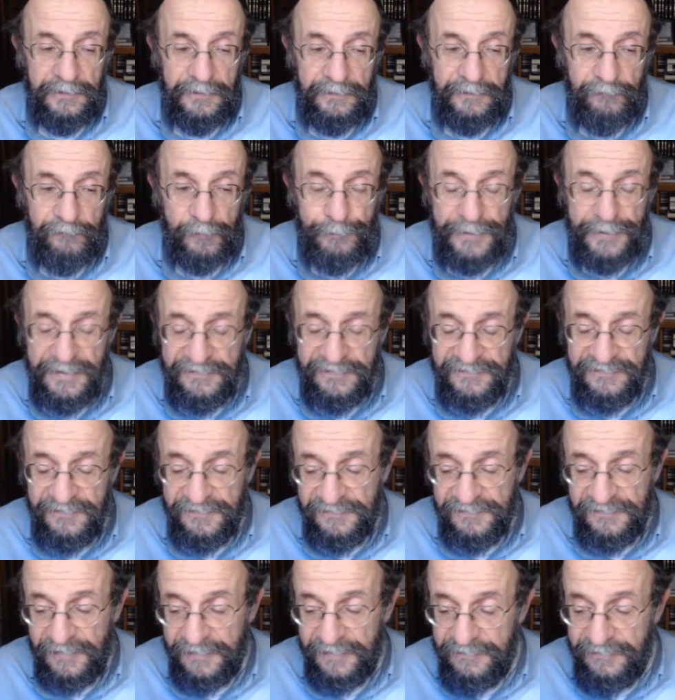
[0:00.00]
it repeats
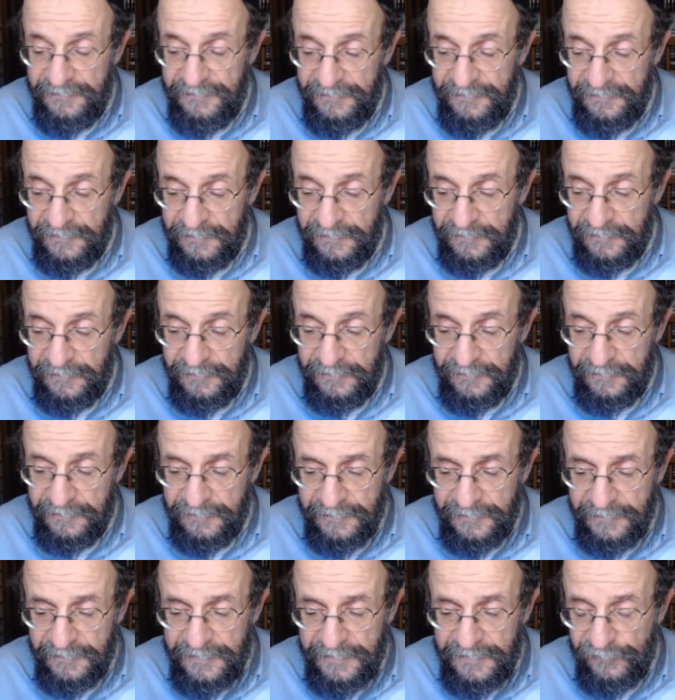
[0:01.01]
this idea
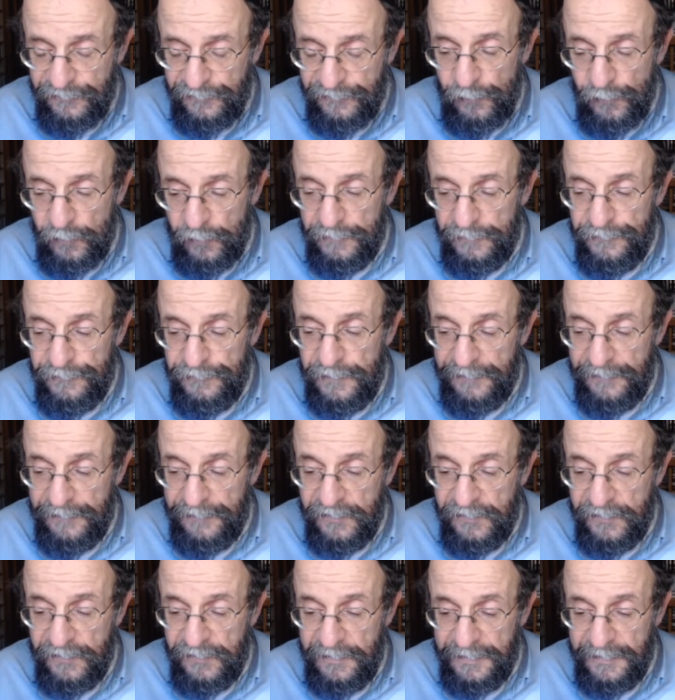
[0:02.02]
at least 4 or
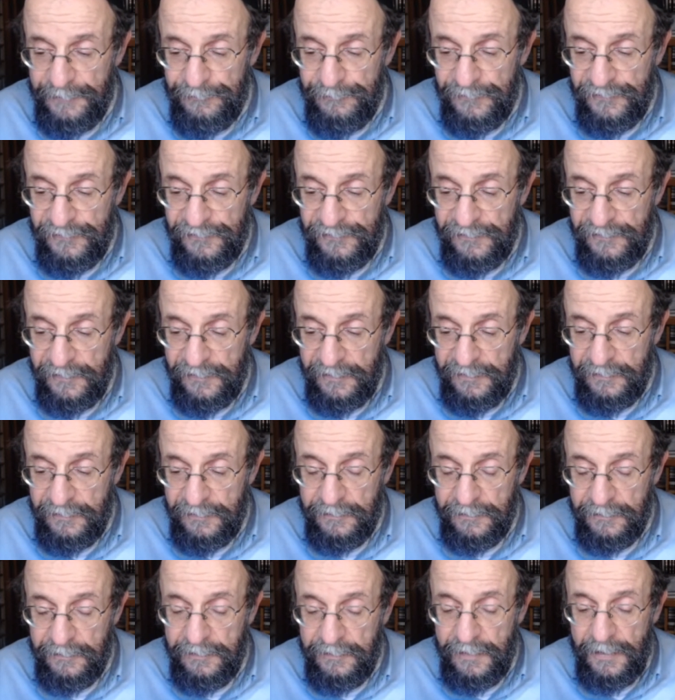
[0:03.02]
5 times.
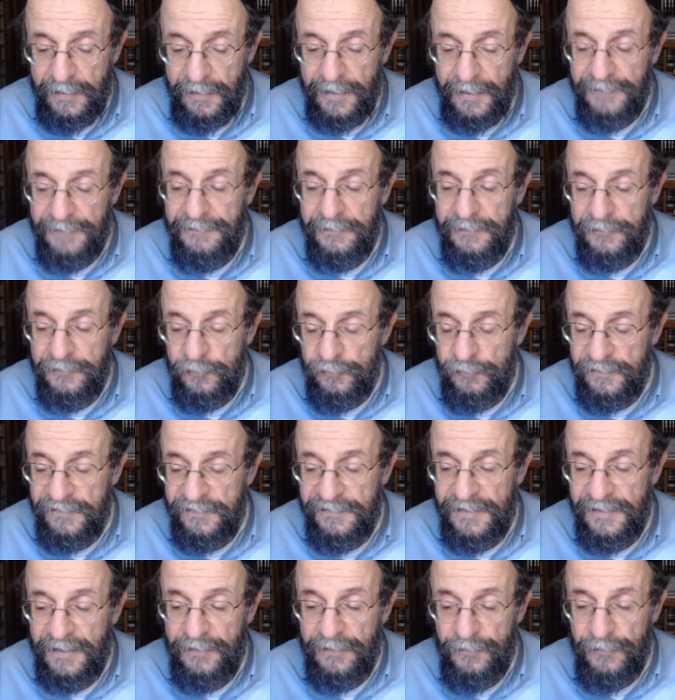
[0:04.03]
A God that you
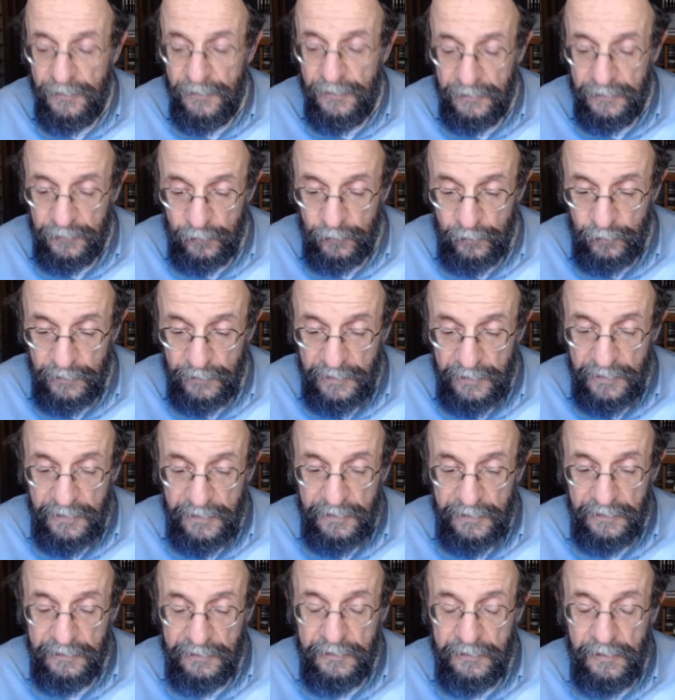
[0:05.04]
did not know,
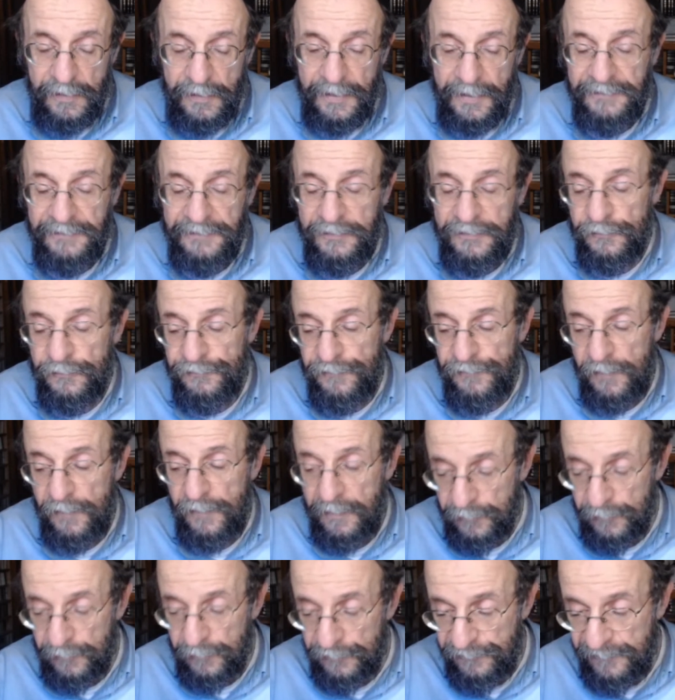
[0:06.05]
a God that your
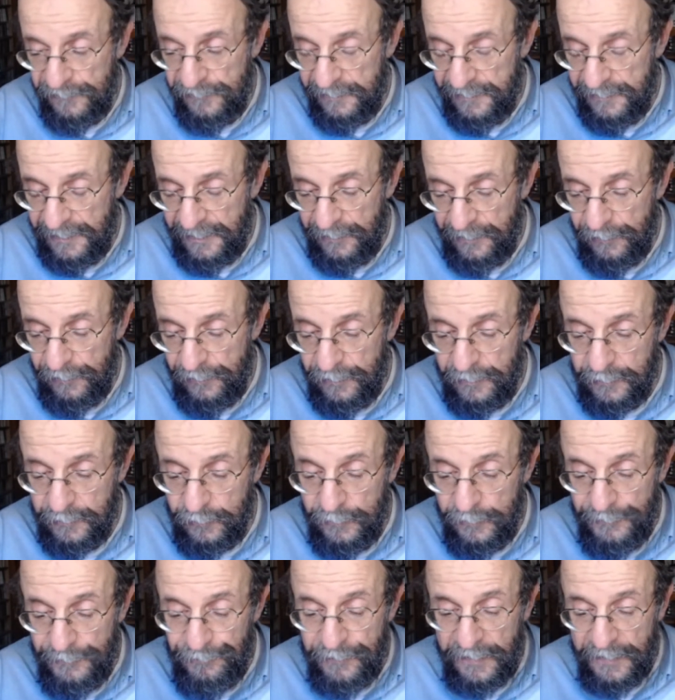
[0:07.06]
fathers did not
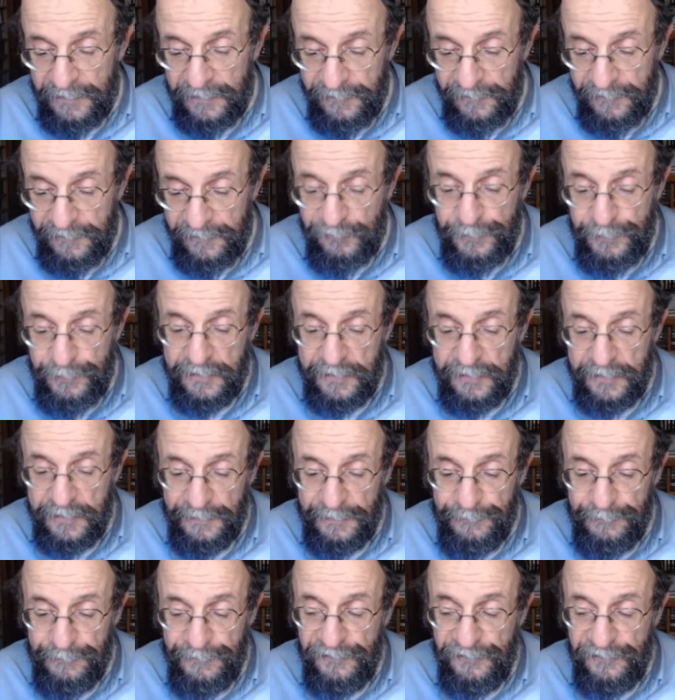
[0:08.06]
know. This
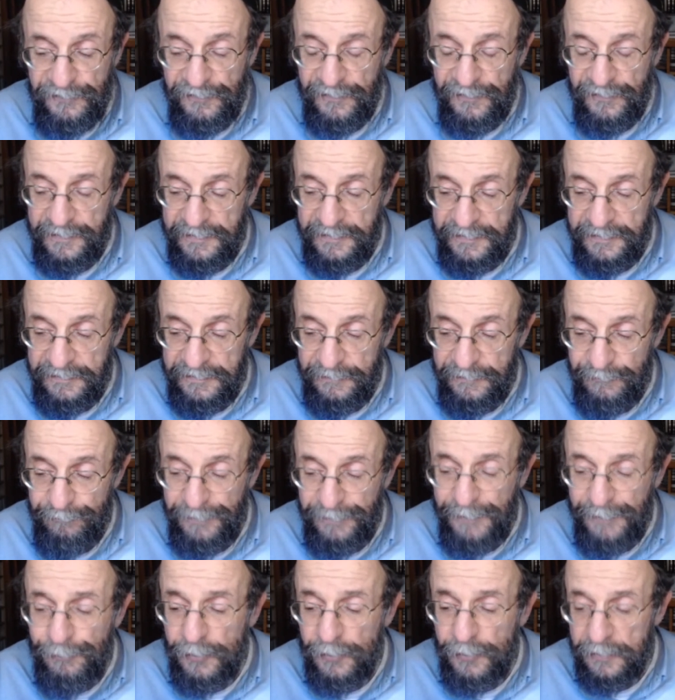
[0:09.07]
becomes the
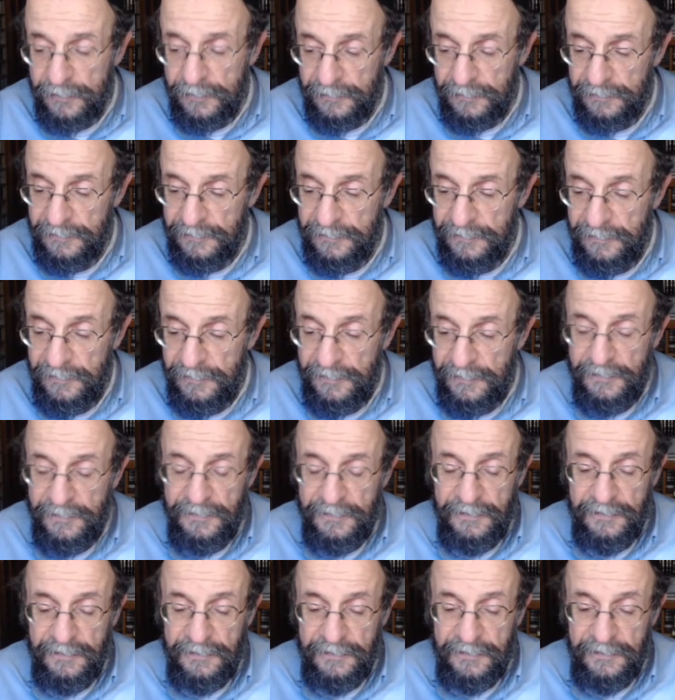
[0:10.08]
biblical
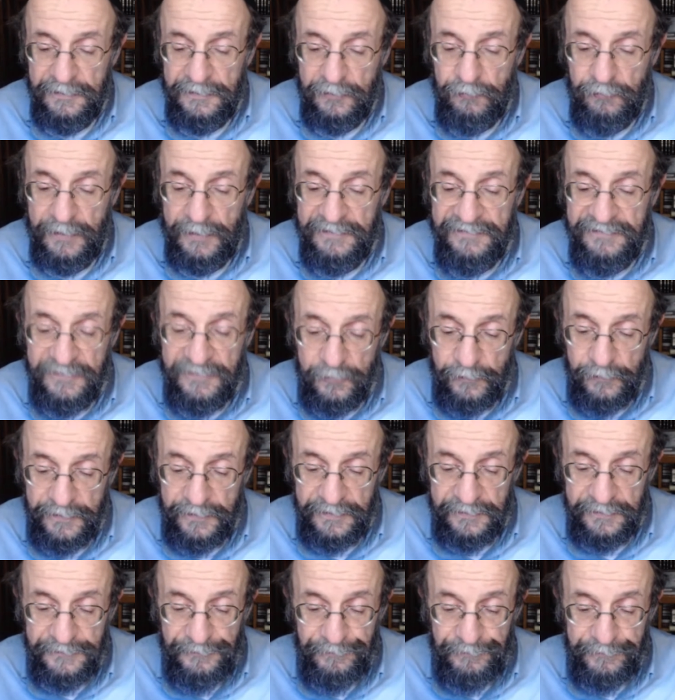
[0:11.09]

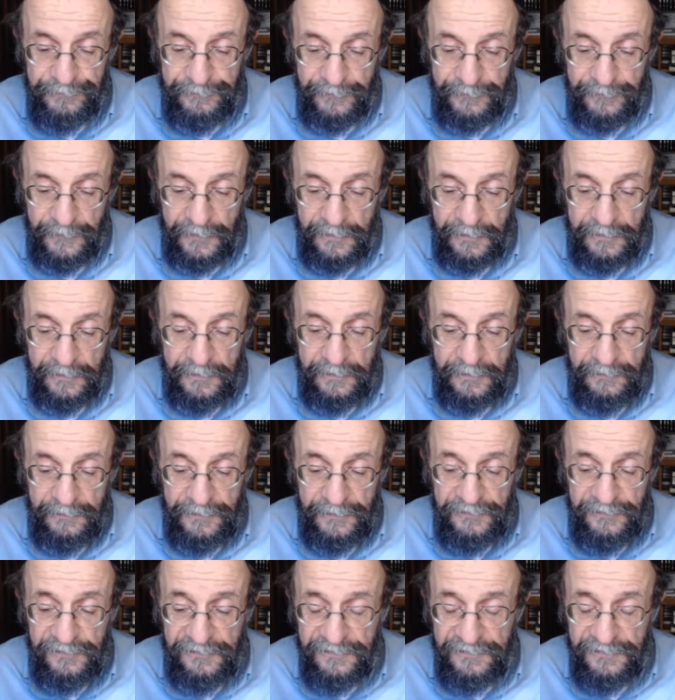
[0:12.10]
criteria.
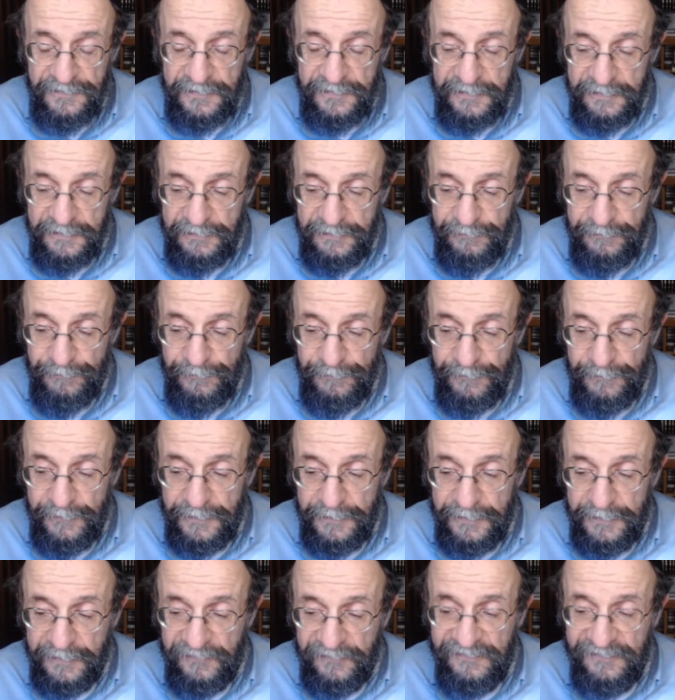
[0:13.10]
This is the
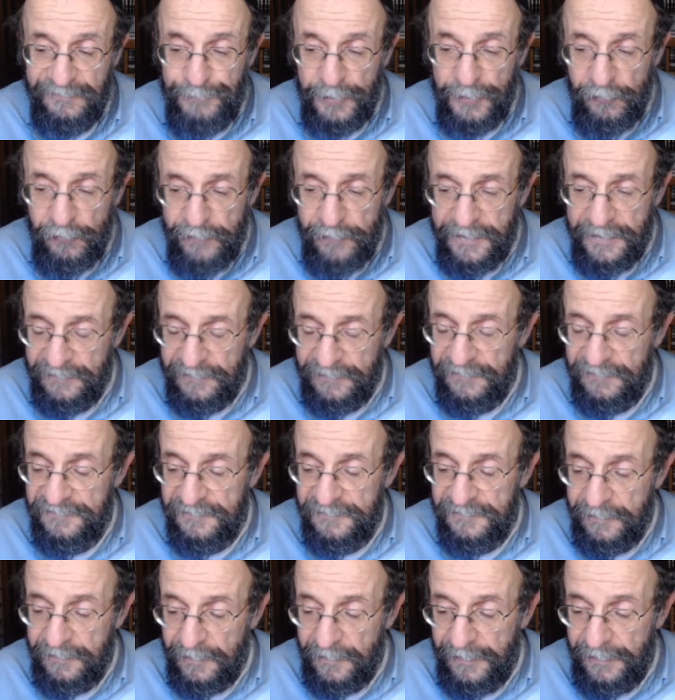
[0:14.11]
experience
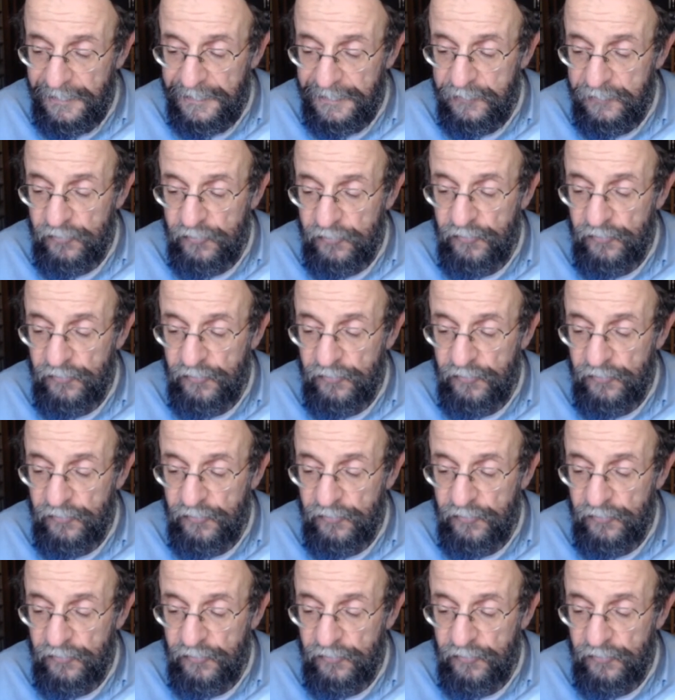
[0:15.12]
that God